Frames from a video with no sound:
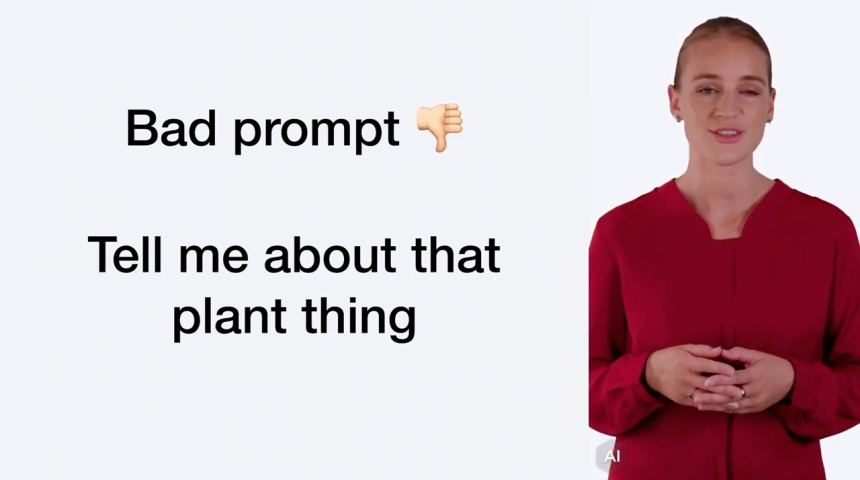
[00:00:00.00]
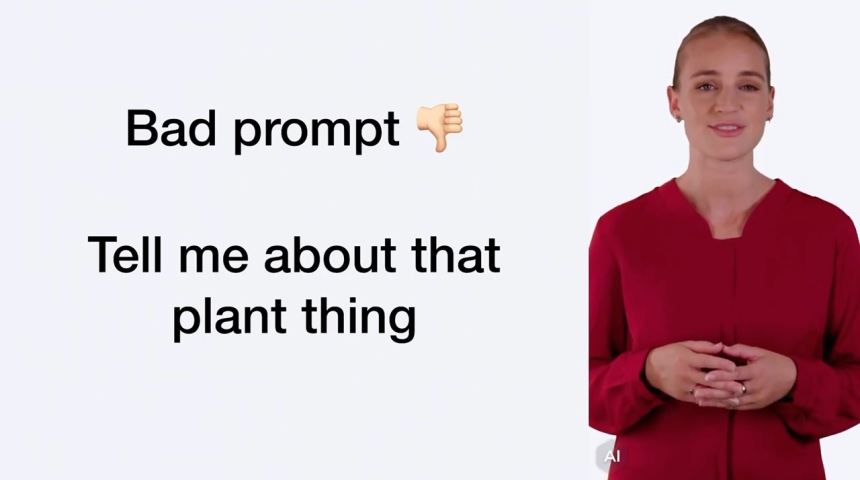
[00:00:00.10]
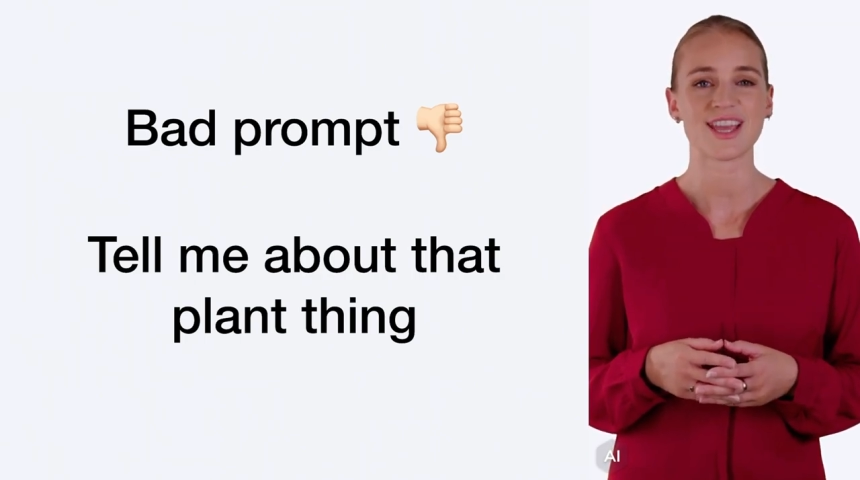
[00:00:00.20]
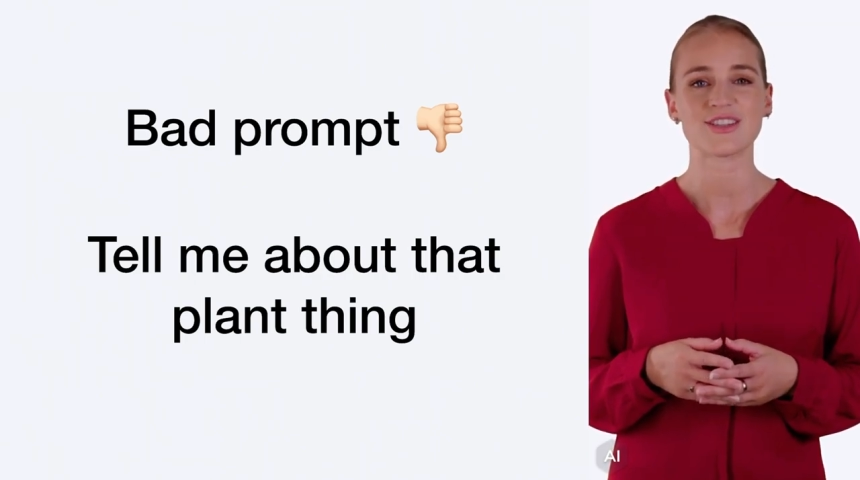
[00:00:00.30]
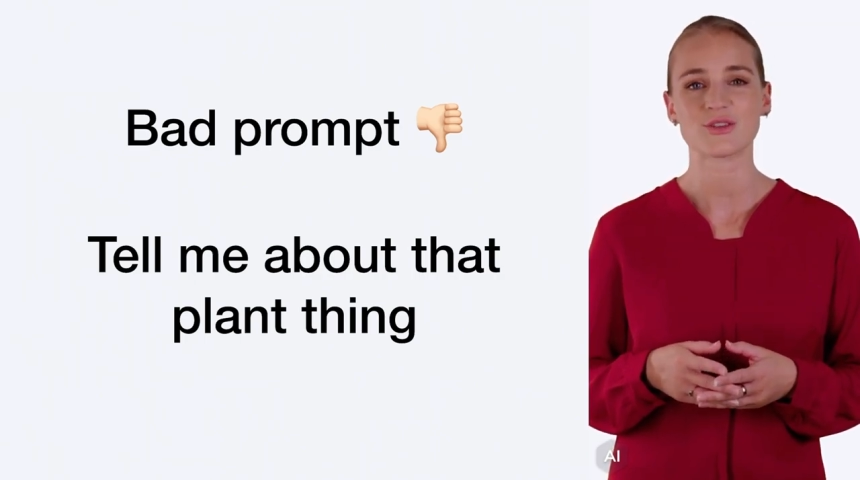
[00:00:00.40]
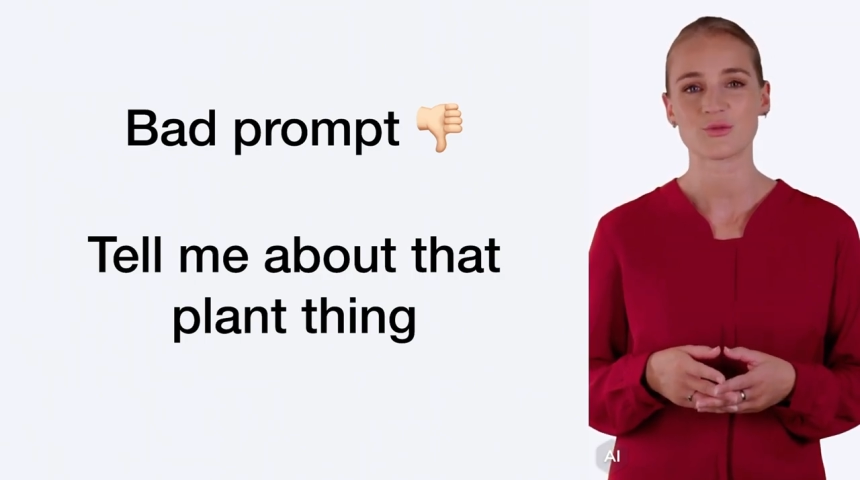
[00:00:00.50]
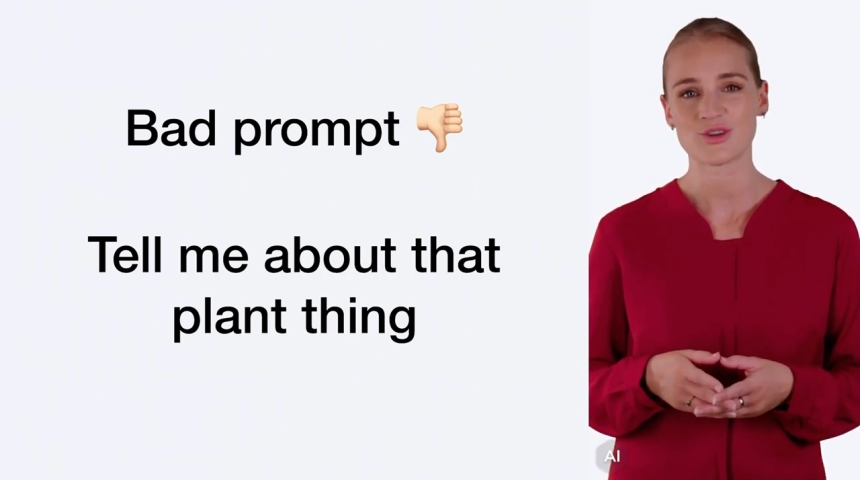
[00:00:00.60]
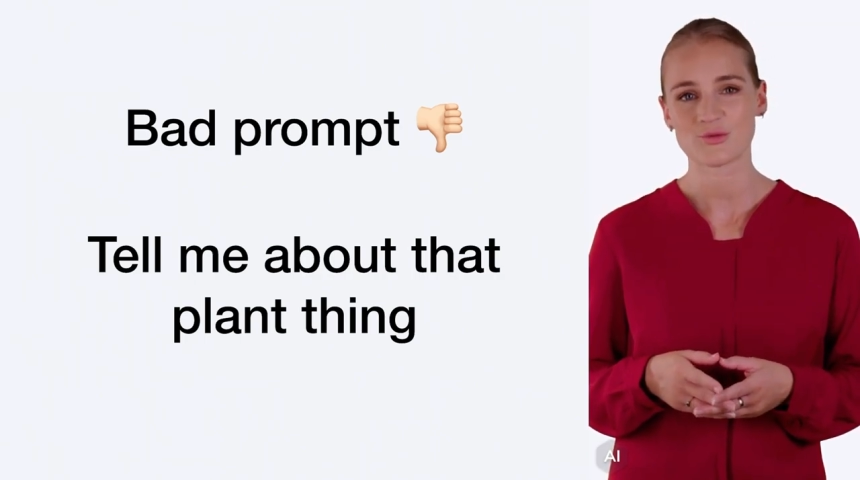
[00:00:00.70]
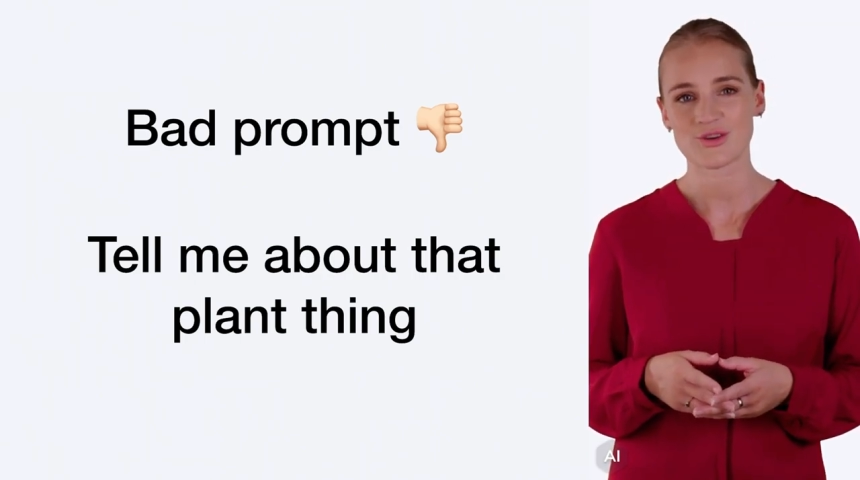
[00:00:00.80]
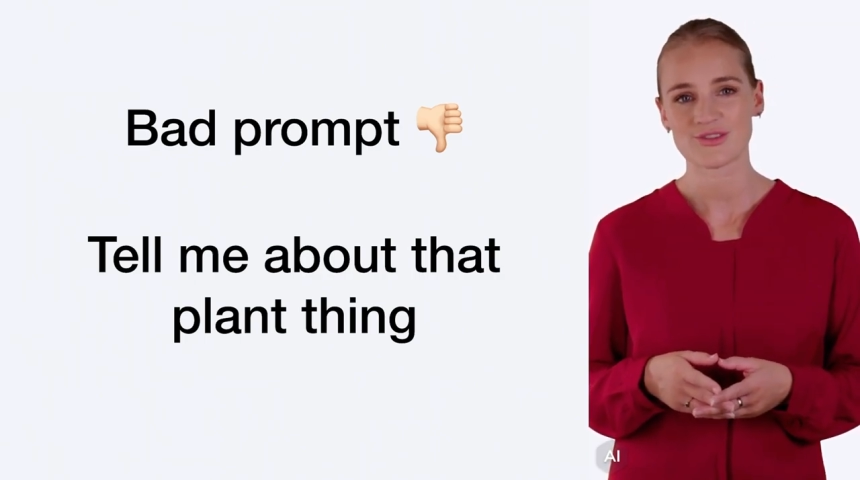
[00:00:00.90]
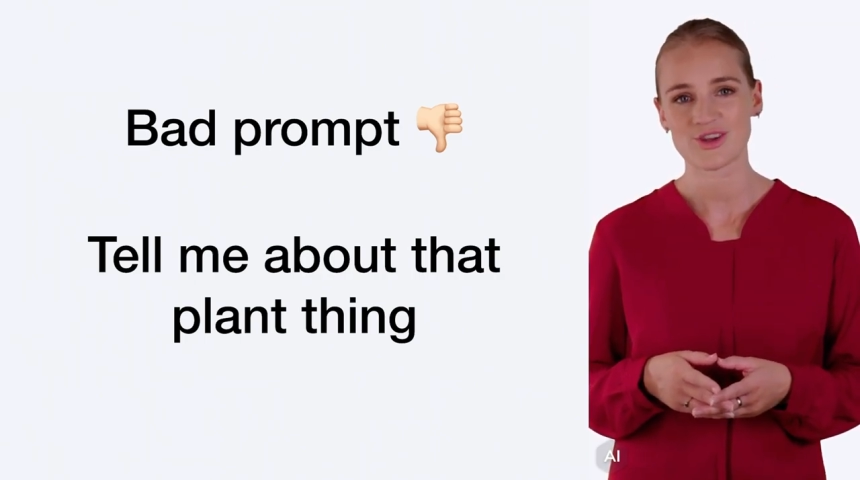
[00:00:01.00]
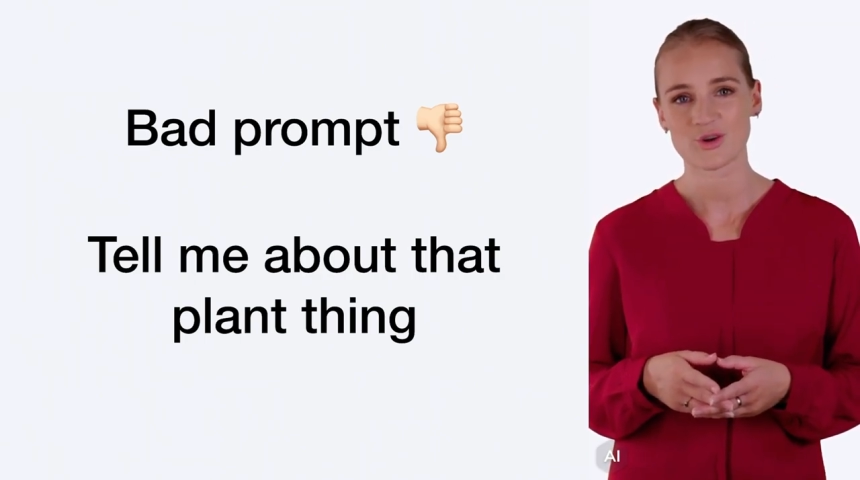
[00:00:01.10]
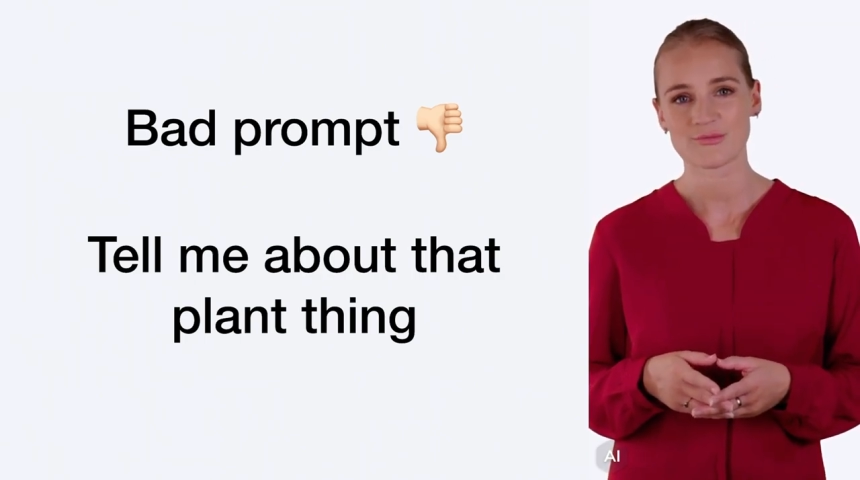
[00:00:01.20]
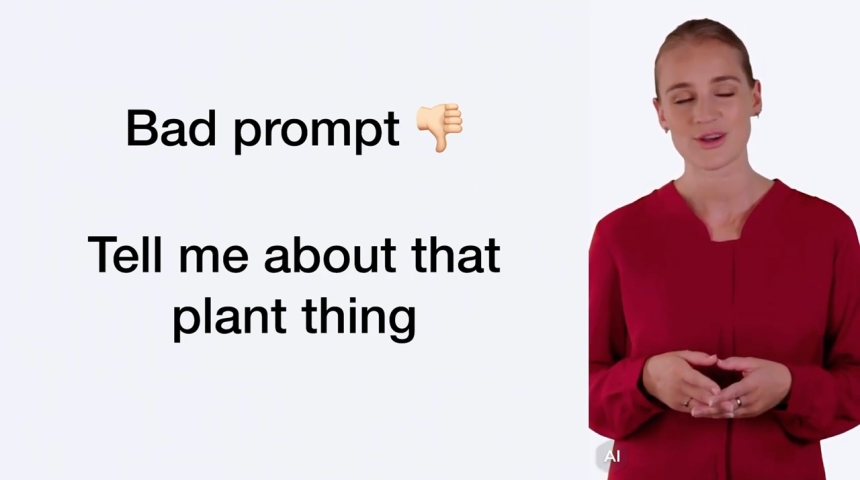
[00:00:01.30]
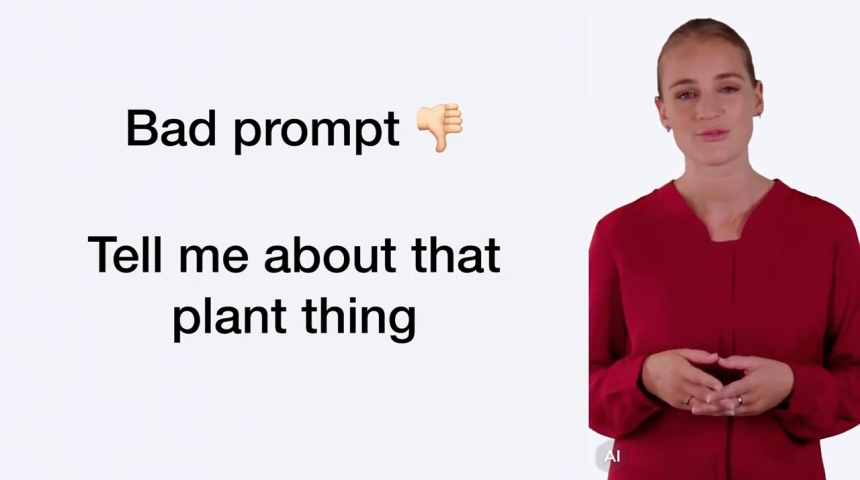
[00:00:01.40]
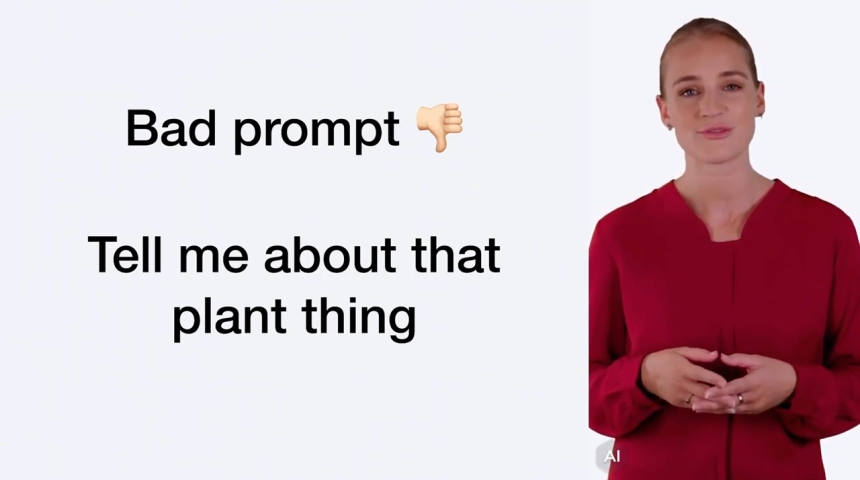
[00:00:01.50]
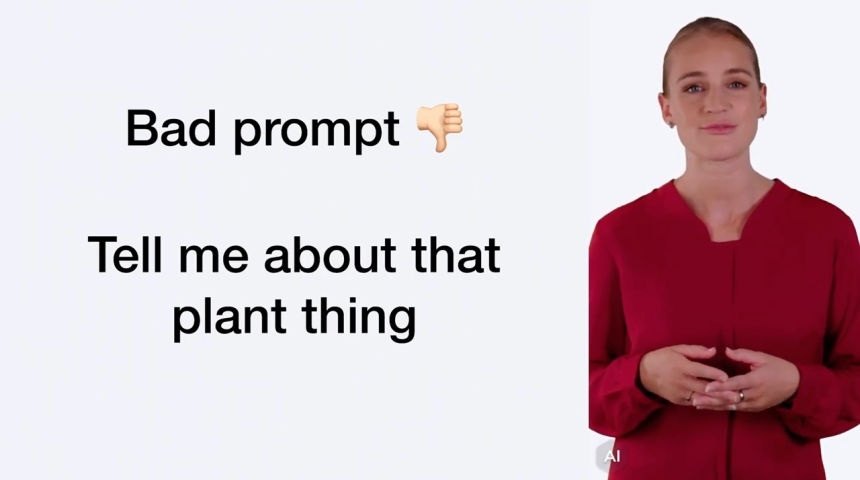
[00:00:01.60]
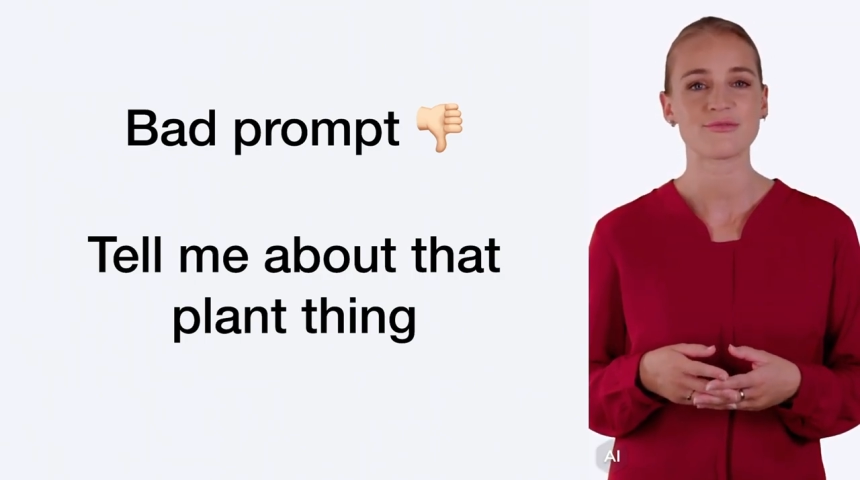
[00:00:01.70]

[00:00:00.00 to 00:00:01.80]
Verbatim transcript: exactly what you want to know about.